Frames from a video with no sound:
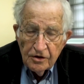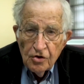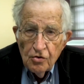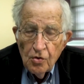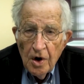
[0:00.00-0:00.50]

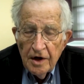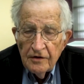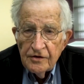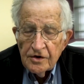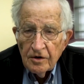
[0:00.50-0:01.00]
New
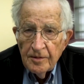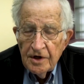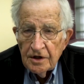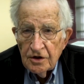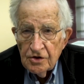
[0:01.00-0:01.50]
waves are
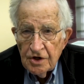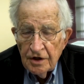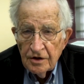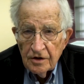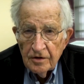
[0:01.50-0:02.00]
being
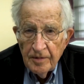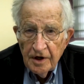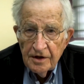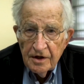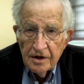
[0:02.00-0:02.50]
engendered
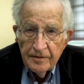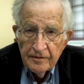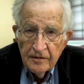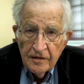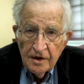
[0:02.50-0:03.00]
by the
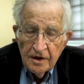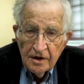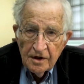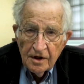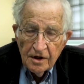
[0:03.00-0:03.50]

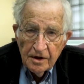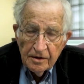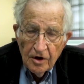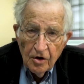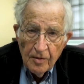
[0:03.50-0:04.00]

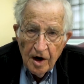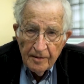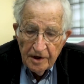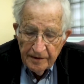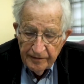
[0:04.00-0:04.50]

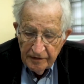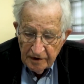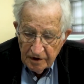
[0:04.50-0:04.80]
Obama.